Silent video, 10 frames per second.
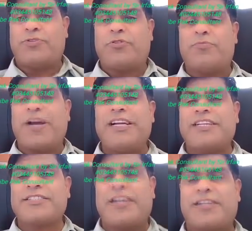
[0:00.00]
Your
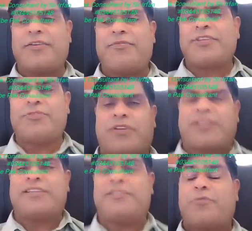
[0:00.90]
mind is not
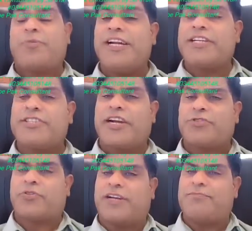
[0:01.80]

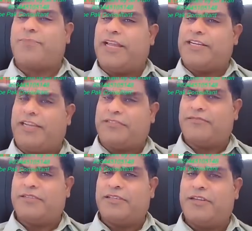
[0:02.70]
your companion.
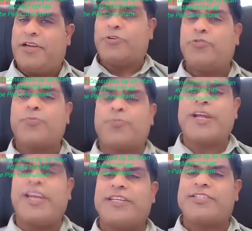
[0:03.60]
Your
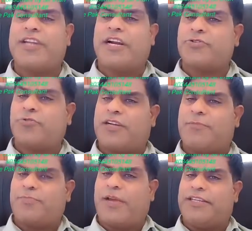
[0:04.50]
brain is not your
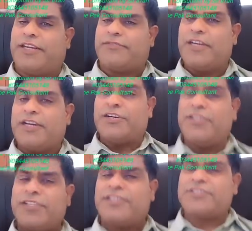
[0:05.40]
companion.
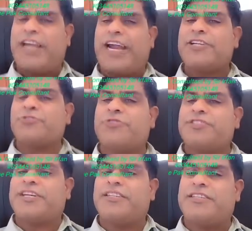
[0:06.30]
Reason is that you
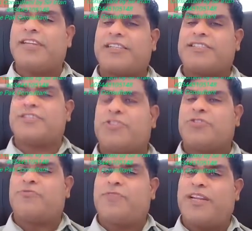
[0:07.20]
did not
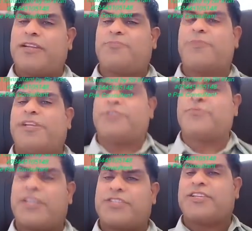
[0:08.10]
develop
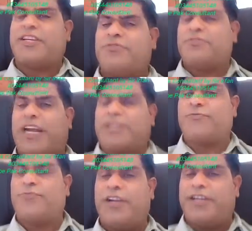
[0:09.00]
interest in
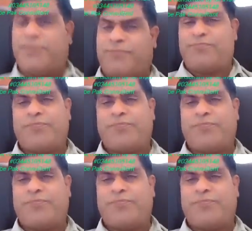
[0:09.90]
that field.